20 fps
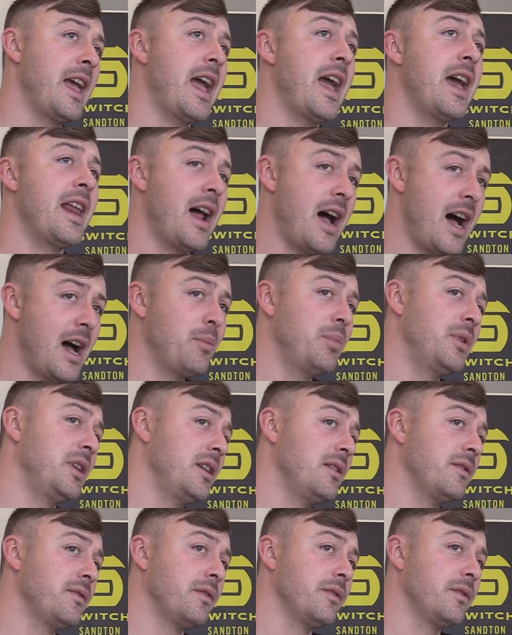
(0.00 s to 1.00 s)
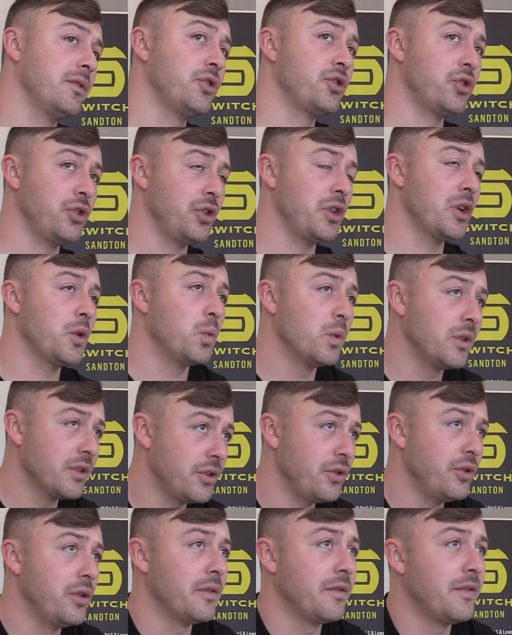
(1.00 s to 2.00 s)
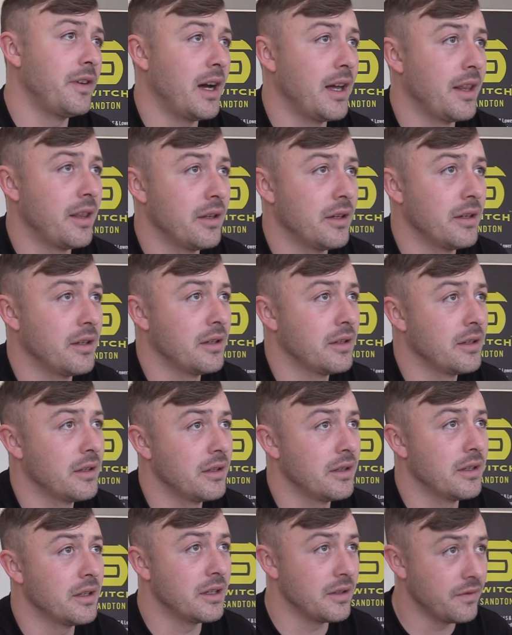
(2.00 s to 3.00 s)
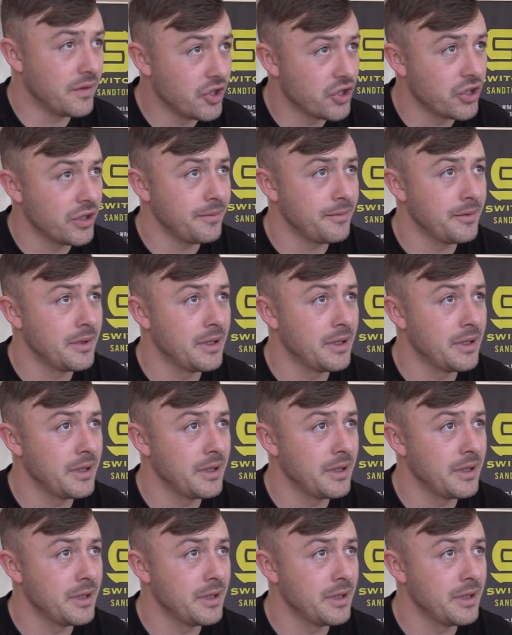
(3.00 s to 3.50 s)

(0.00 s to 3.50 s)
and I believe Junior will unify the division.